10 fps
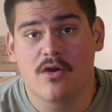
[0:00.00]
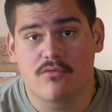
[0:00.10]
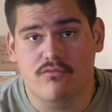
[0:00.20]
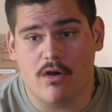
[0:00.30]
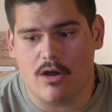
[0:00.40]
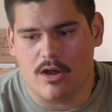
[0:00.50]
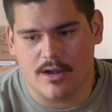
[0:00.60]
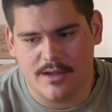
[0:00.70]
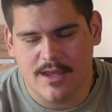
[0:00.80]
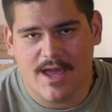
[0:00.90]

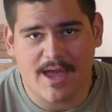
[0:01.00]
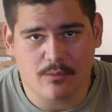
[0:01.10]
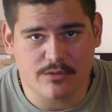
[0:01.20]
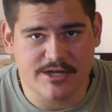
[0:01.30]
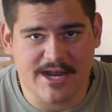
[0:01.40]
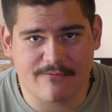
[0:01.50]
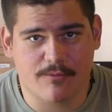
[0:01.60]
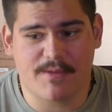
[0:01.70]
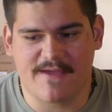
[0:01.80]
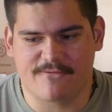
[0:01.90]
Wrong. I will never
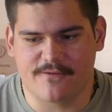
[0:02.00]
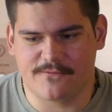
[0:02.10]
pay for a